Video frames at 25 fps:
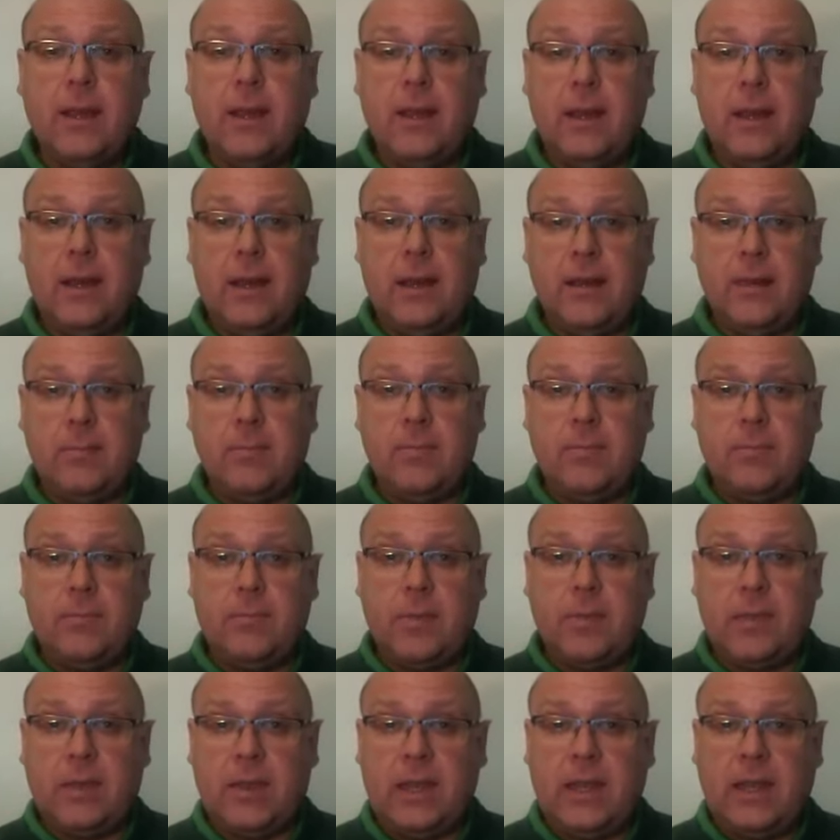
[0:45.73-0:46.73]

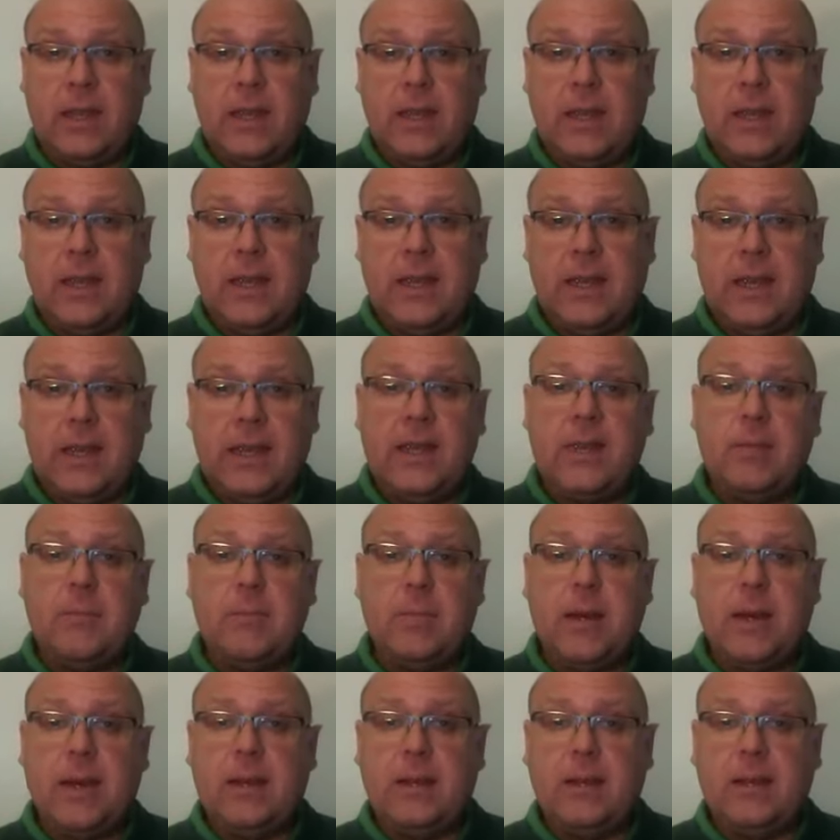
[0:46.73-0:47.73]
The
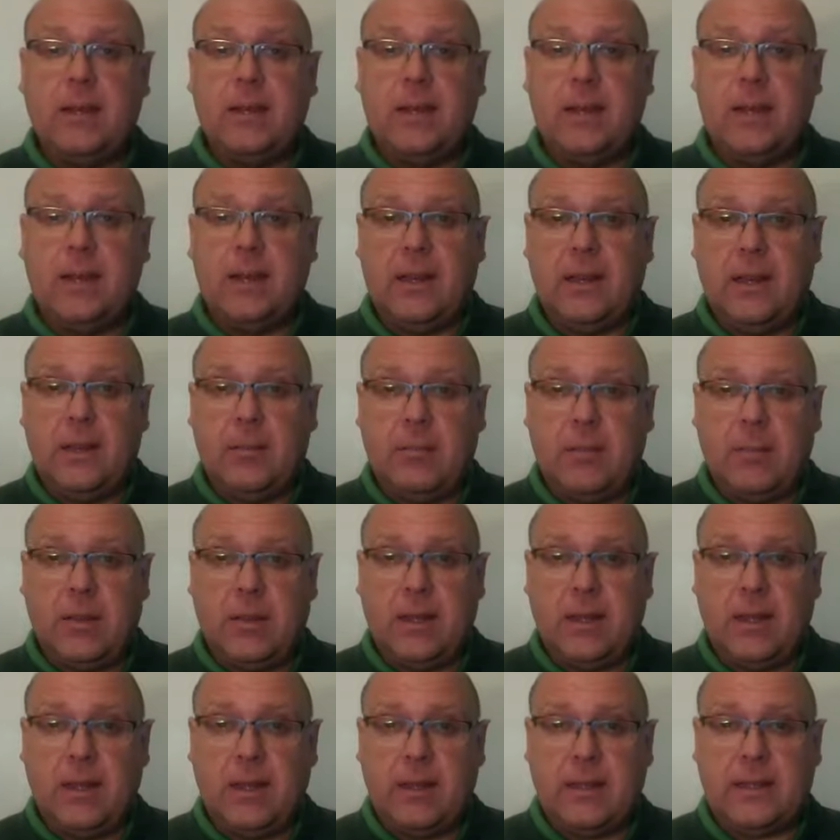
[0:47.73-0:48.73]
email
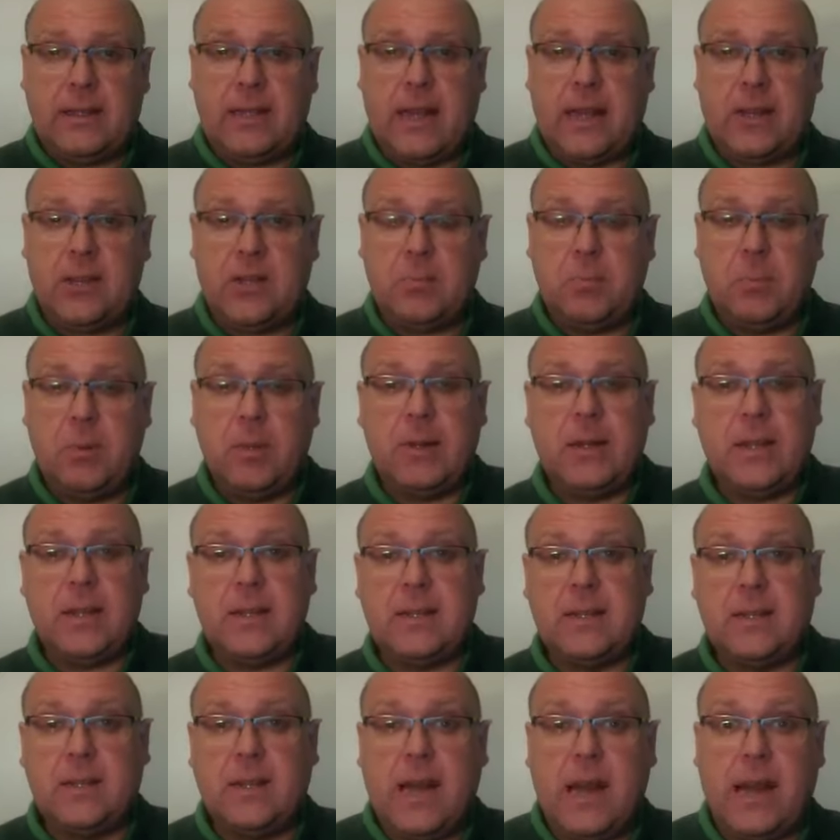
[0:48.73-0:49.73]
attachment is
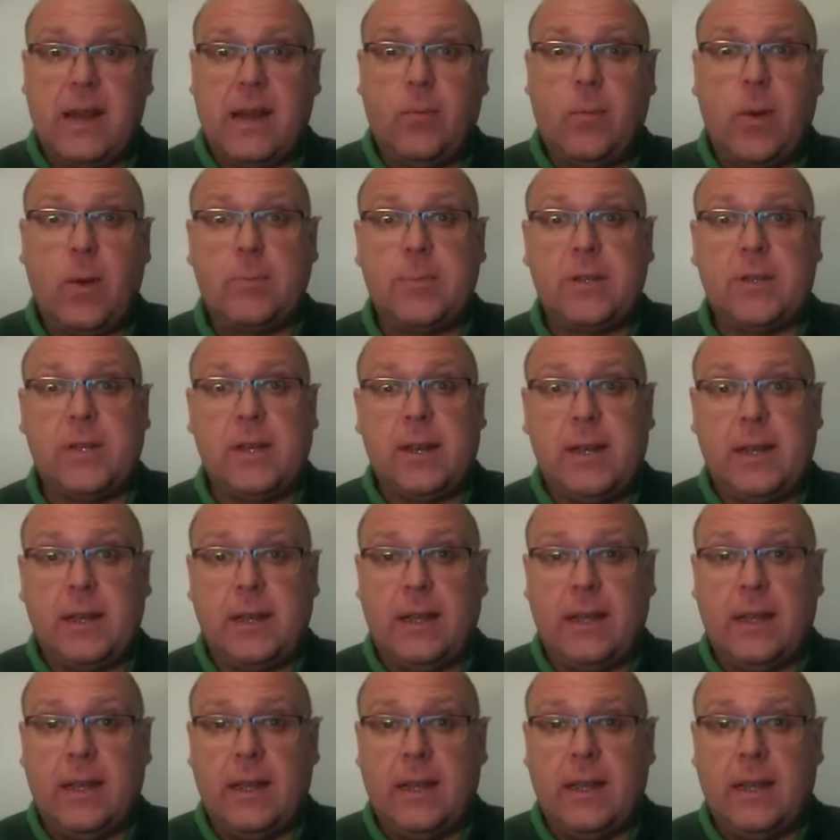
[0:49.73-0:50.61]
on our website,